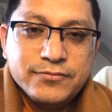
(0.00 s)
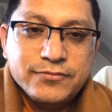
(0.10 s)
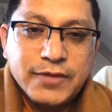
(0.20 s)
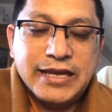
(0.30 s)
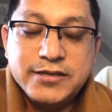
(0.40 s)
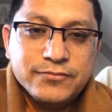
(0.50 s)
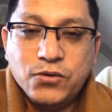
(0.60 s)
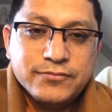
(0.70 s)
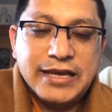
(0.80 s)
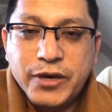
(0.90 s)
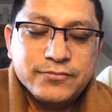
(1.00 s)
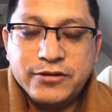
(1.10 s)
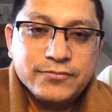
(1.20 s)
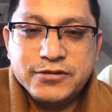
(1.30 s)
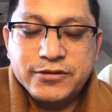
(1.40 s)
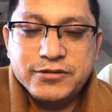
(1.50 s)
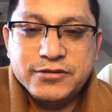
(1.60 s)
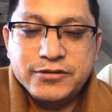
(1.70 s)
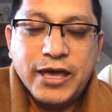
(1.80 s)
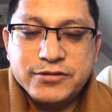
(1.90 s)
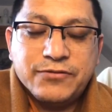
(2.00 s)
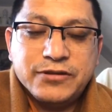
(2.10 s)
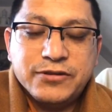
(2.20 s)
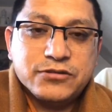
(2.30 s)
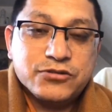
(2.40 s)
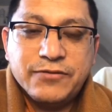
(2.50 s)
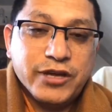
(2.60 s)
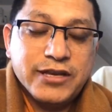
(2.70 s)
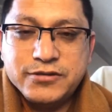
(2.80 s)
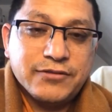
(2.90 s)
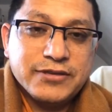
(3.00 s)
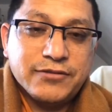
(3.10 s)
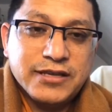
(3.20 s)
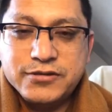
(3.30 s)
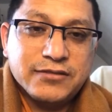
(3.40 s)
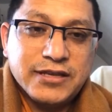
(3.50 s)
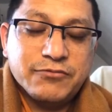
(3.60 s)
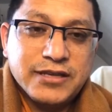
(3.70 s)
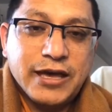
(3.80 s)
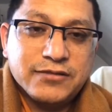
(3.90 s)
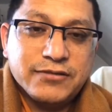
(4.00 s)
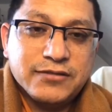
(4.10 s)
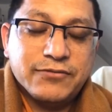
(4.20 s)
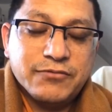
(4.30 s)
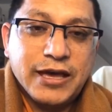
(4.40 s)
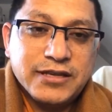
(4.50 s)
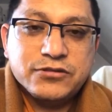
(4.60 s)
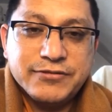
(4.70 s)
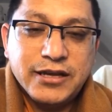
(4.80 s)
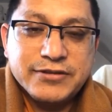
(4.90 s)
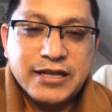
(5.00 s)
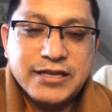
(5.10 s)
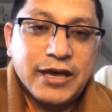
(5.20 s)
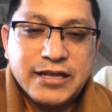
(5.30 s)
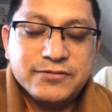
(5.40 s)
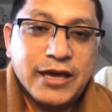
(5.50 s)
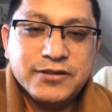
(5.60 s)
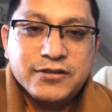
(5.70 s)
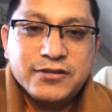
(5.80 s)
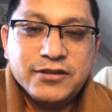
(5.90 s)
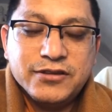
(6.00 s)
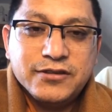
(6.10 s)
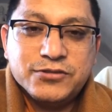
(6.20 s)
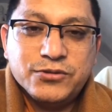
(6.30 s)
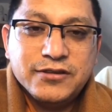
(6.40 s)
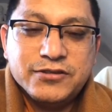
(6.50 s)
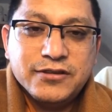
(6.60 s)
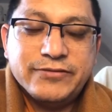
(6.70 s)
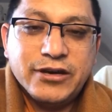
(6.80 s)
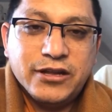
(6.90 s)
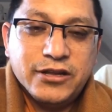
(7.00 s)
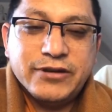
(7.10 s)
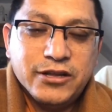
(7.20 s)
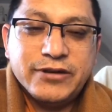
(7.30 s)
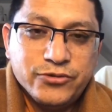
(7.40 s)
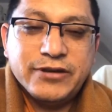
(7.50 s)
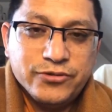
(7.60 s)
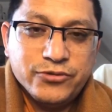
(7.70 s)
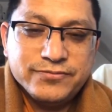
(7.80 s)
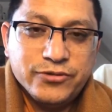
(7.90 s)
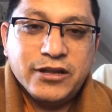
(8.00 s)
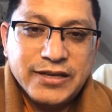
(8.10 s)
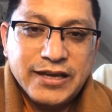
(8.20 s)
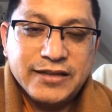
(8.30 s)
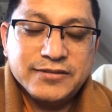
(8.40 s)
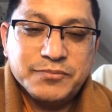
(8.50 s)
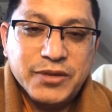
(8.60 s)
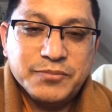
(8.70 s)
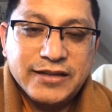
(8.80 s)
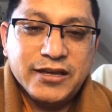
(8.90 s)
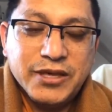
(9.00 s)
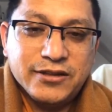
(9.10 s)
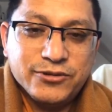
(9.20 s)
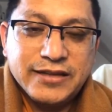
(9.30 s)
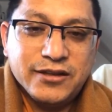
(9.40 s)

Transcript: And it's all because we haven't trained ourselves and we haven't learned ourselves uh, to live alone and being alone.